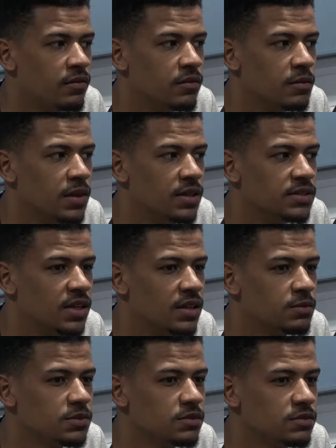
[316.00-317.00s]
Everton play
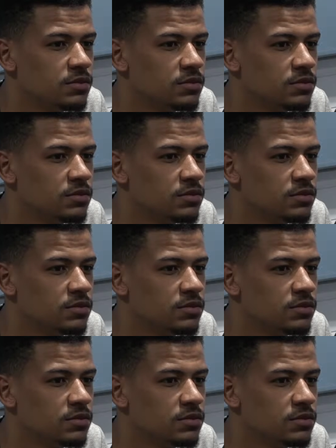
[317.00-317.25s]
Southampton?